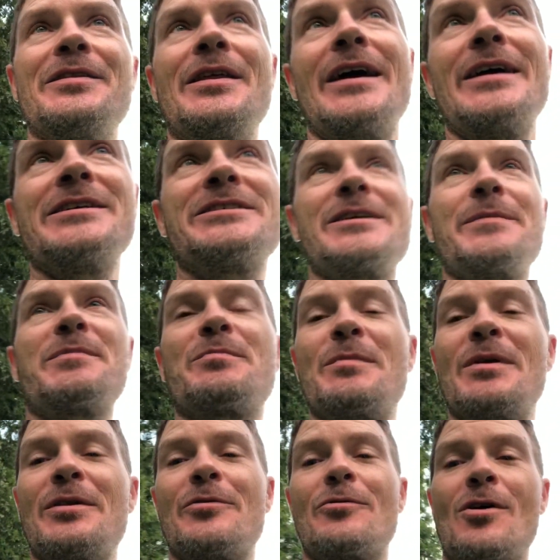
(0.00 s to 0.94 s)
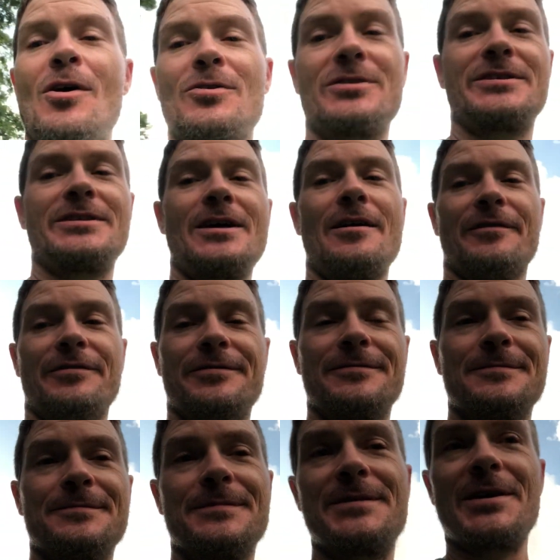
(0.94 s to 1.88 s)
they shipped me the wrong
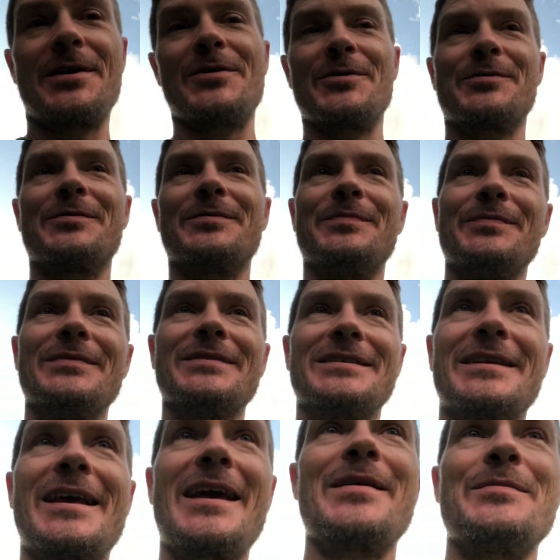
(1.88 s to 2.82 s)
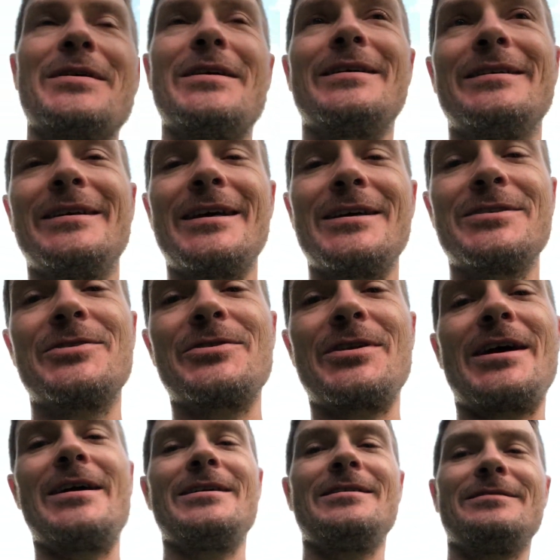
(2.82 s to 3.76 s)
stuff. So came in
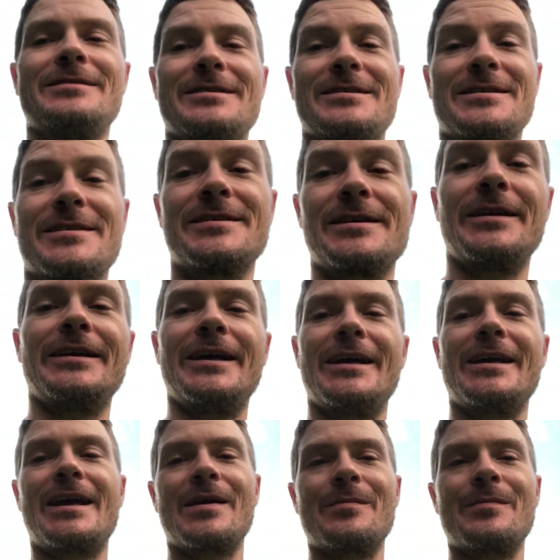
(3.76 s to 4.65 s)
yesterday, this is Sunday,